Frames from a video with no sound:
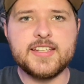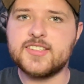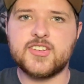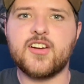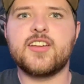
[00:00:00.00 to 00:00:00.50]

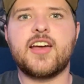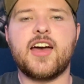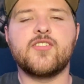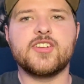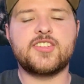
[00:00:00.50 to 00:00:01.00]
start a
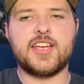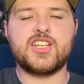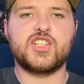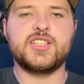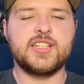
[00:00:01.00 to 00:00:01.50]

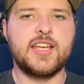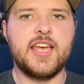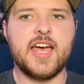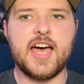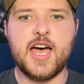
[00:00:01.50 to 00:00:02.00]
conversation.
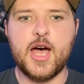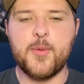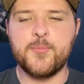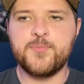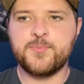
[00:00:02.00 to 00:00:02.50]

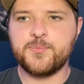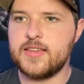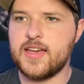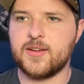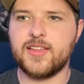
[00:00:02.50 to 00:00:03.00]
Um,
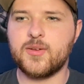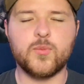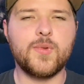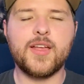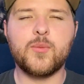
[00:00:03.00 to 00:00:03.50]
yeah, like
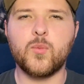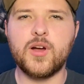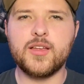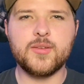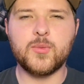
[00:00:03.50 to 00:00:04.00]
like
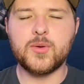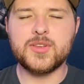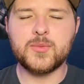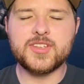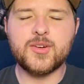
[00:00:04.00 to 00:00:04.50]
what, what
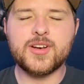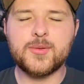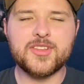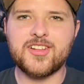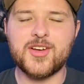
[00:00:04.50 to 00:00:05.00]
what's going on
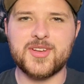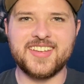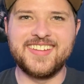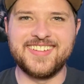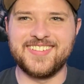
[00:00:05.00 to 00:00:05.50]
with Chloe?
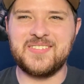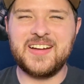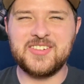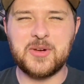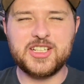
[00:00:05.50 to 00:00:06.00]

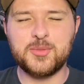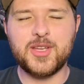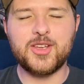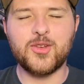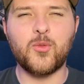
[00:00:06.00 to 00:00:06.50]
why why is she
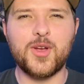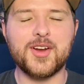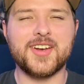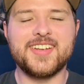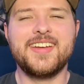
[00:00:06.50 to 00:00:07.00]
being so
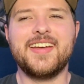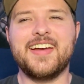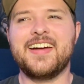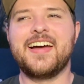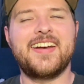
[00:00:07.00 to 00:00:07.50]
weird?
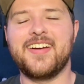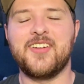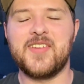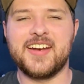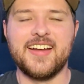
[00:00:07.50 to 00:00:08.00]
I don't know,
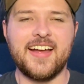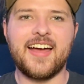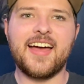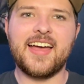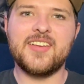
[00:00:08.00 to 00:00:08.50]
man.
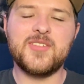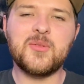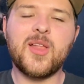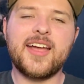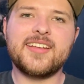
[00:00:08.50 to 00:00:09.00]
Uh, if
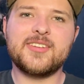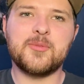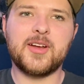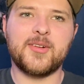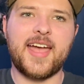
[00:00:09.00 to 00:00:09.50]
you liked
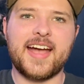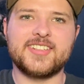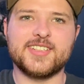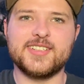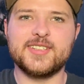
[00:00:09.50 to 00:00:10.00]
my
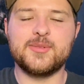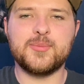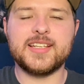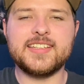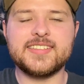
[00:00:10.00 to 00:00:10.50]
reaction,
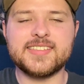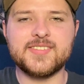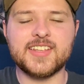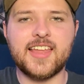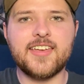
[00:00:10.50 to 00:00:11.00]
please
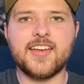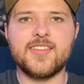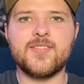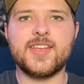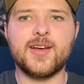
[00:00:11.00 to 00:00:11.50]
leave a like on
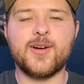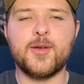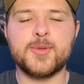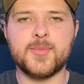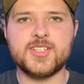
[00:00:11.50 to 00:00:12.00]
the video.
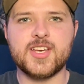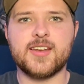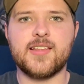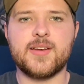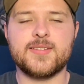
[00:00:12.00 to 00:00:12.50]
Helps my
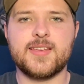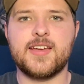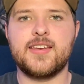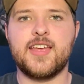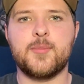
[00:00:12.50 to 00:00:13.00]
channel out a
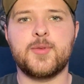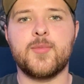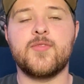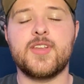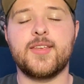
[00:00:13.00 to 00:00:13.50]
ton. Helps
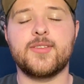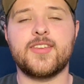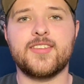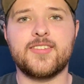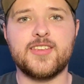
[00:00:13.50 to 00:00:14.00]
my videos
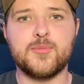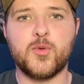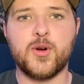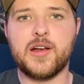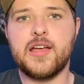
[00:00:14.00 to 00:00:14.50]
get seen
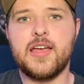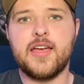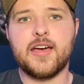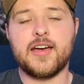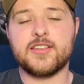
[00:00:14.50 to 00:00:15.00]
more.
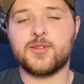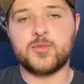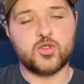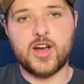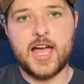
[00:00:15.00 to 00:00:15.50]
Uh,
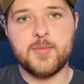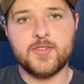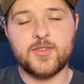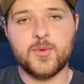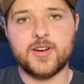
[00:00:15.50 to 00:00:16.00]
subscribe
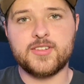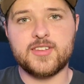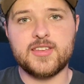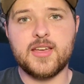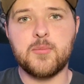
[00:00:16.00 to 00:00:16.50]
if you want to
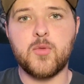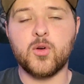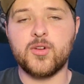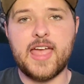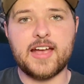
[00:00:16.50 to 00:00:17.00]
see
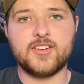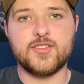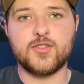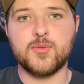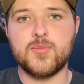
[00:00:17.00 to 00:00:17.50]
more
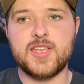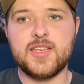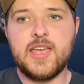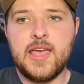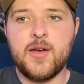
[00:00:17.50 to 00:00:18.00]
reactions from
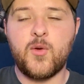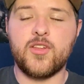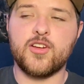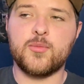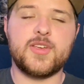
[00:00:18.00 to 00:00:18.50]
me,
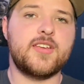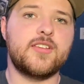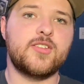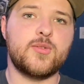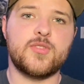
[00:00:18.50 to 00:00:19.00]
whether it be
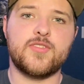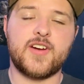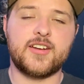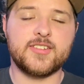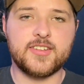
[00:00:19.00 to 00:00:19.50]
to the
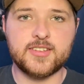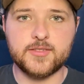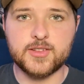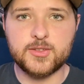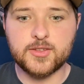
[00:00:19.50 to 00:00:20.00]
final season
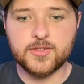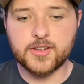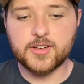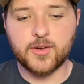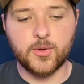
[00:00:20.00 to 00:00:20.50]
of
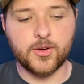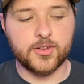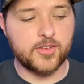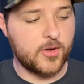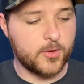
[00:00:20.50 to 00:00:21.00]
Lucifer or
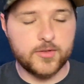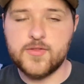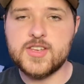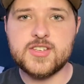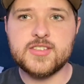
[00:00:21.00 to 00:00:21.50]
Star Wars
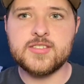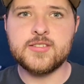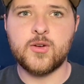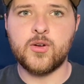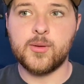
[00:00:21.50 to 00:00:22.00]
Visions
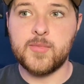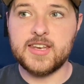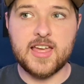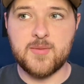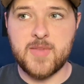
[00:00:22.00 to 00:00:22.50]
or
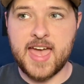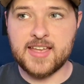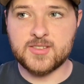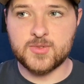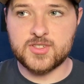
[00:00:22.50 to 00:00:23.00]
Midnight
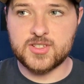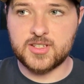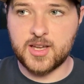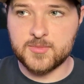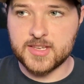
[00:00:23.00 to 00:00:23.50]
Mass, which
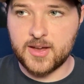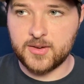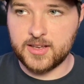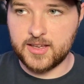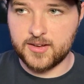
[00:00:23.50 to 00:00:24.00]
comes
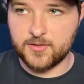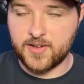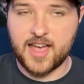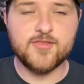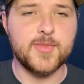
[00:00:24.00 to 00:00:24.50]
out in
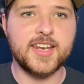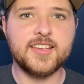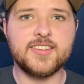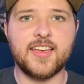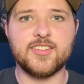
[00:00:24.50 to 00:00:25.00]
five
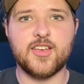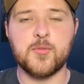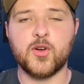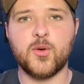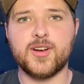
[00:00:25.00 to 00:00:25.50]
minutes as
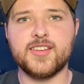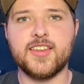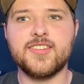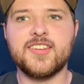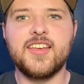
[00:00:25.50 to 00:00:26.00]
I'm recording
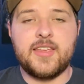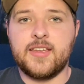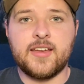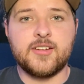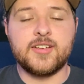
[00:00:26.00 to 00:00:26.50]
this.
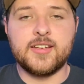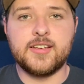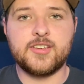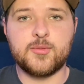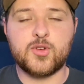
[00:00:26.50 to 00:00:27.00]
Yeah,
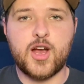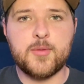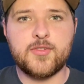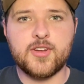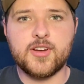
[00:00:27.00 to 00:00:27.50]
subscribe
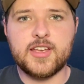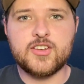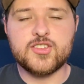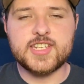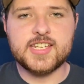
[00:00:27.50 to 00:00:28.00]
if you're
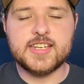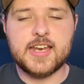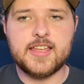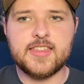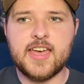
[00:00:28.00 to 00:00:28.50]
interested in
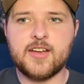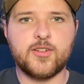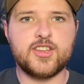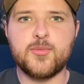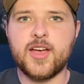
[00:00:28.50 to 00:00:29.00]
any of that.
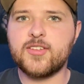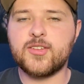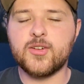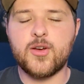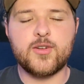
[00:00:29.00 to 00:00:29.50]
Ring the bell
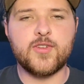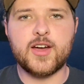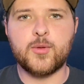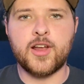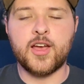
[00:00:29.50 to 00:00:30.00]
so you're
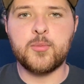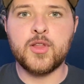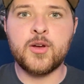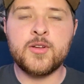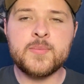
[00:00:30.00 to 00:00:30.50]
notified when I
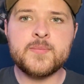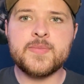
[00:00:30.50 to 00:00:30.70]
upload.